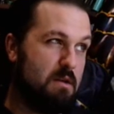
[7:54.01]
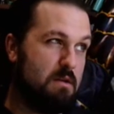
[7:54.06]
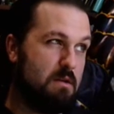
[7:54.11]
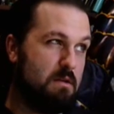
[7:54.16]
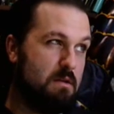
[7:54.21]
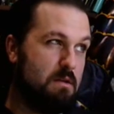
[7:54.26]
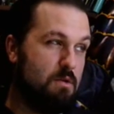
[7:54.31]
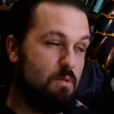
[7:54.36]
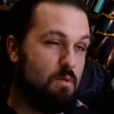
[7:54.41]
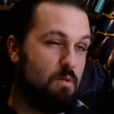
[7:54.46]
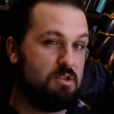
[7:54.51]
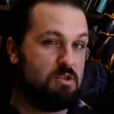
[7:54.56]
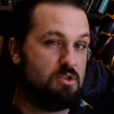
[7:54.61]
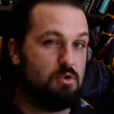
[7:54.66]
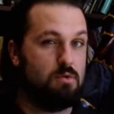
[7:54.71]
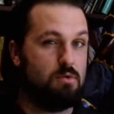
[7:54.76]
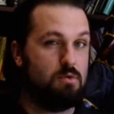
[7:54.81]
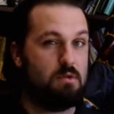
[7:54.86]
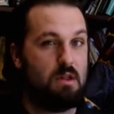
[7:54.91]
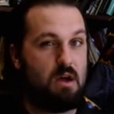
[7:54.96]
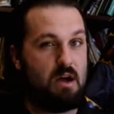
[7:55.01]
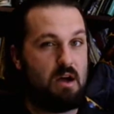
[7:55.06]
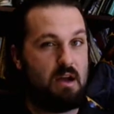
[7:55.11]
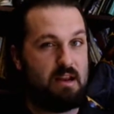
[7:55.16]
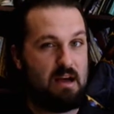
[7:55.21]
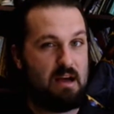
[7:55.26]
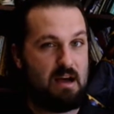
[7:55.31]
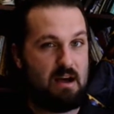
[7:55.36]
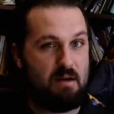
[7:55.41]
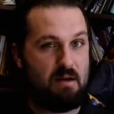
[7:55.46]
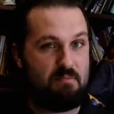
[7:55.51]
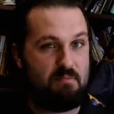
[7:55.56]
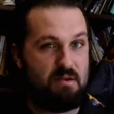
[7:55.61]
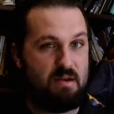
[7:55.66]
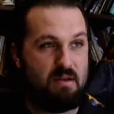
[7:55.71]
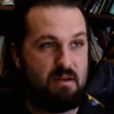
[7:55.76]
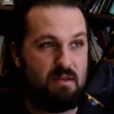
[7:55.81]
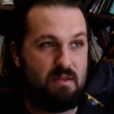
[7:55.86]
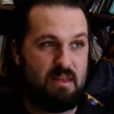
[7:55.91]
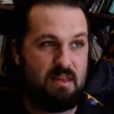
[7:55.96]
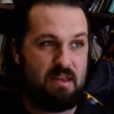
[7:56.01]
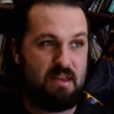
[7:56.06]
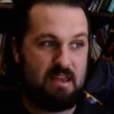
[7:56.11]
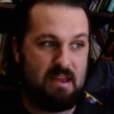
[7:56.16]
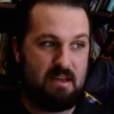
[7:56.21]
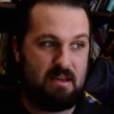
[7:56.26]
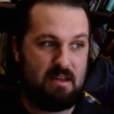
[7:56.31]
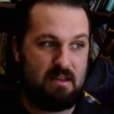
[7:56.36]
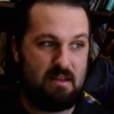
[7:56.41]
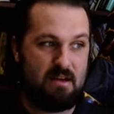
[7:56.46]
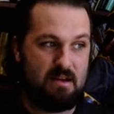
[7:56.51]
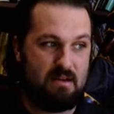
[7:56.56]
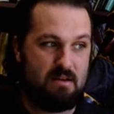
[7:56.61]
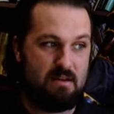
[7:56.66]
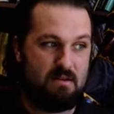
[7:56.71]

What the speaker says: you want to line up the inner